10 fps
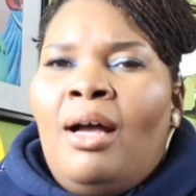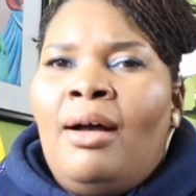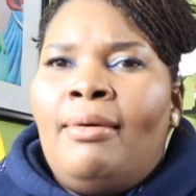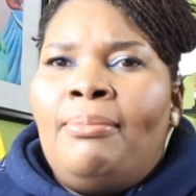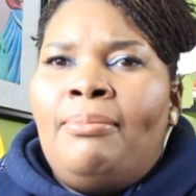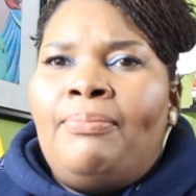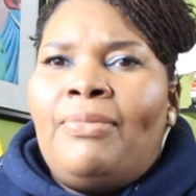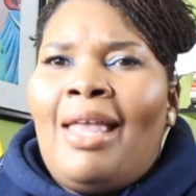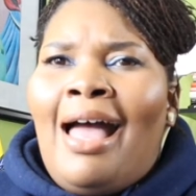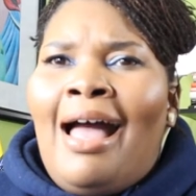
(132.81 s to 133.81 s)

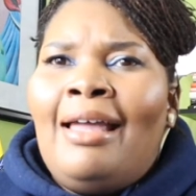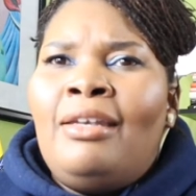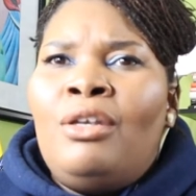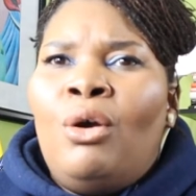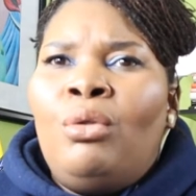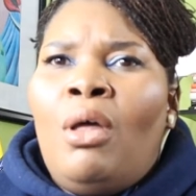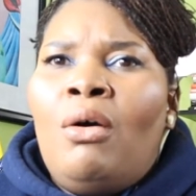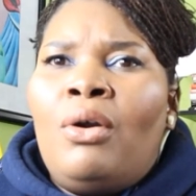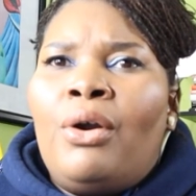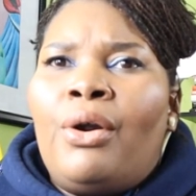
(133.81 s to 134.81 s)
I no
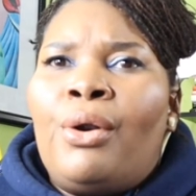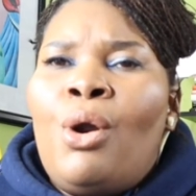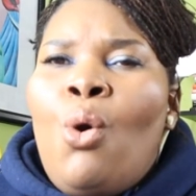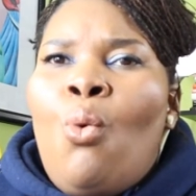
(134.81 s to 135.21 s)
longer